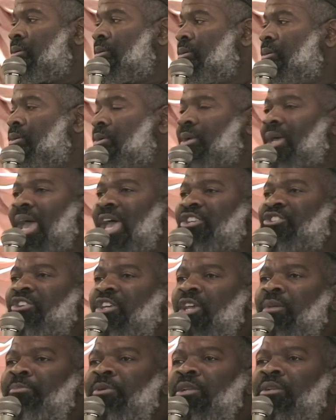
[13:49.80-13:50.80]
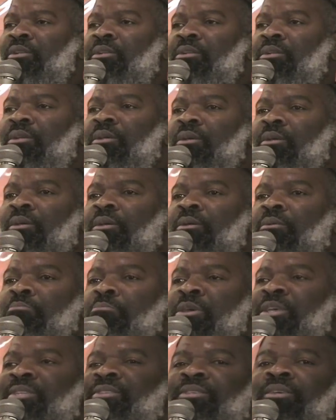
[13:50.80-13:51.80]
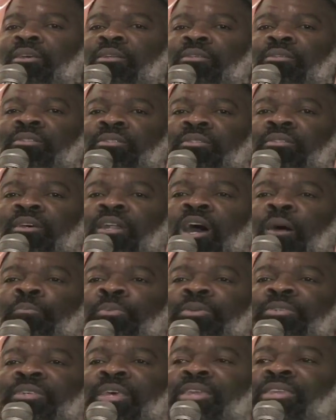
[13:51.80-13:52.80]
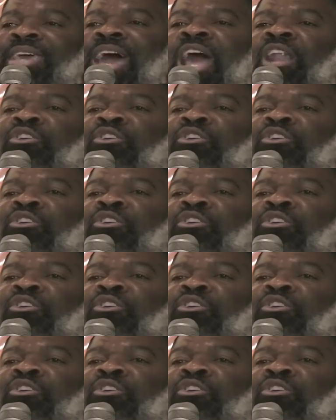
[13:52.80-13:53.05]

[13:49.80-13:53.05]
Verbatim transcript: Ukkasha ibn Mihsan stood up and said, Ya